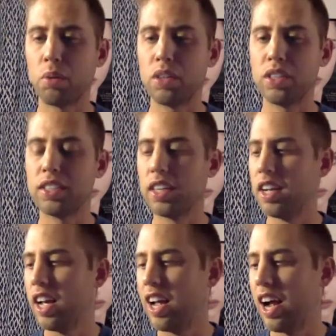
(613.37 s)
was
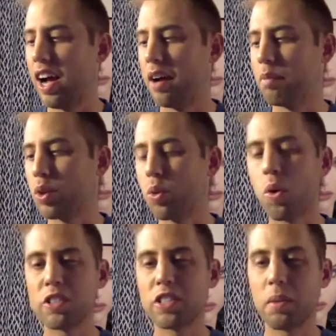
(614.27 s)

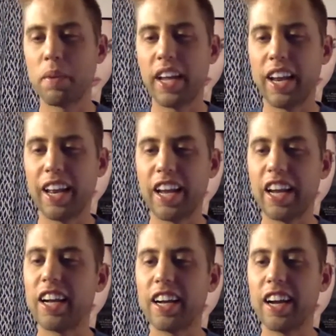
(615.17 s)
towards the beginning